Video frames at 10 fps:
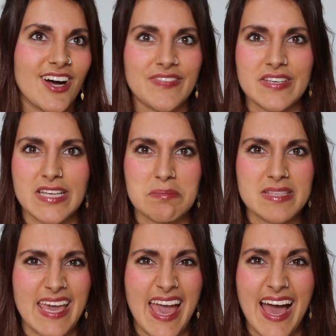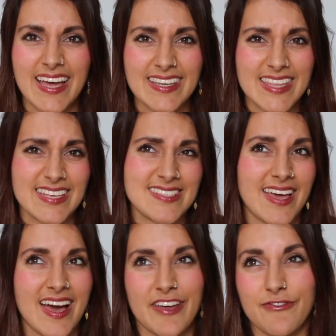oftentimes they add things
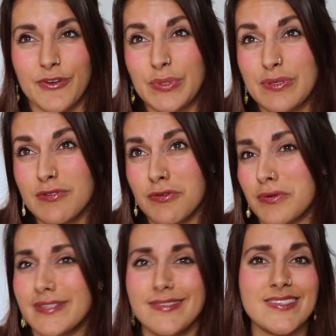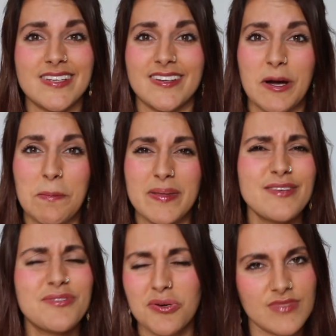like high fructose corn syrup and,
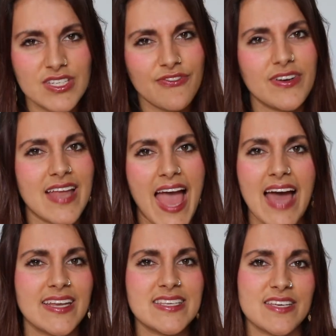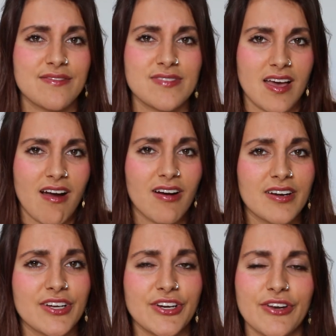you know, different additives that
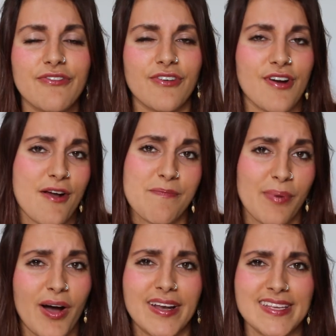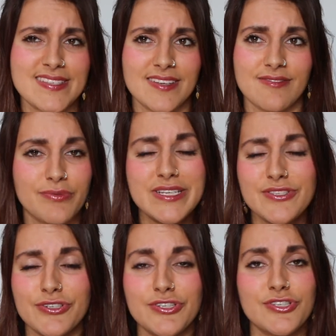aren't good for our bodies, and
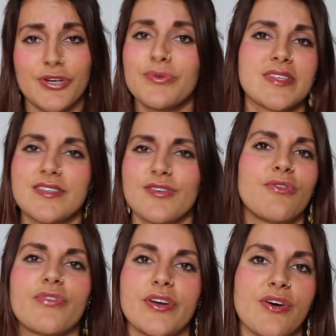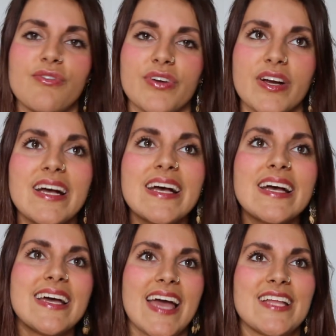research shows this over and over.
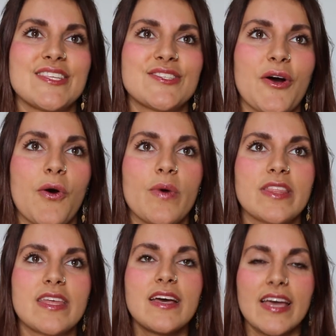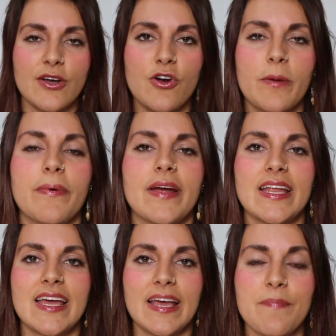And so with
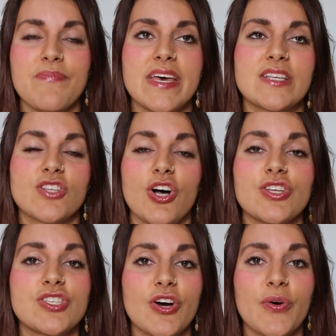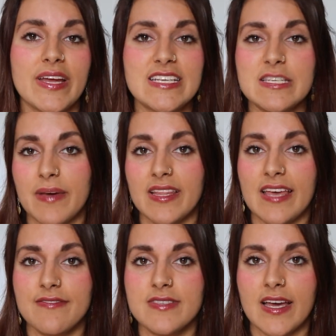incorporating this also into my
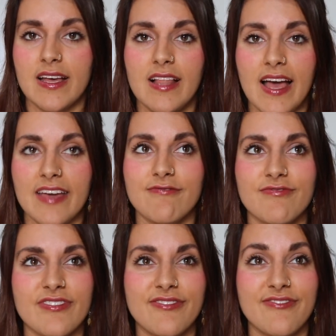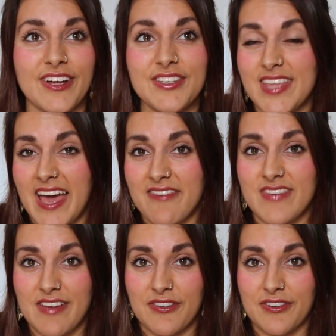lifestyle, I've felt that I've
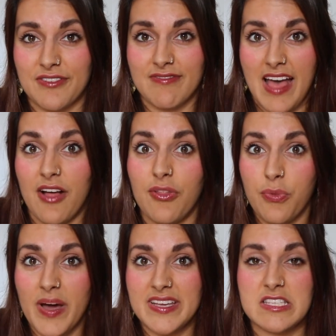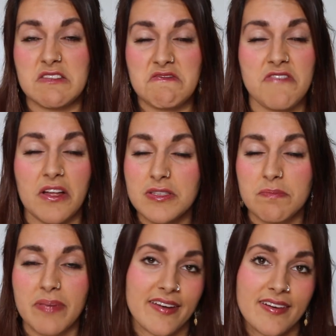never health-wise
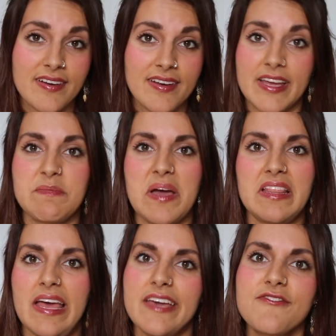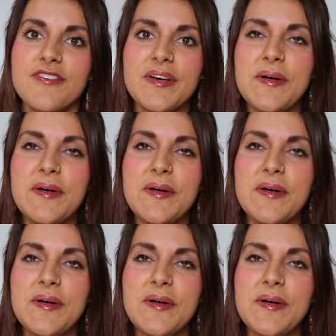felt better in my life.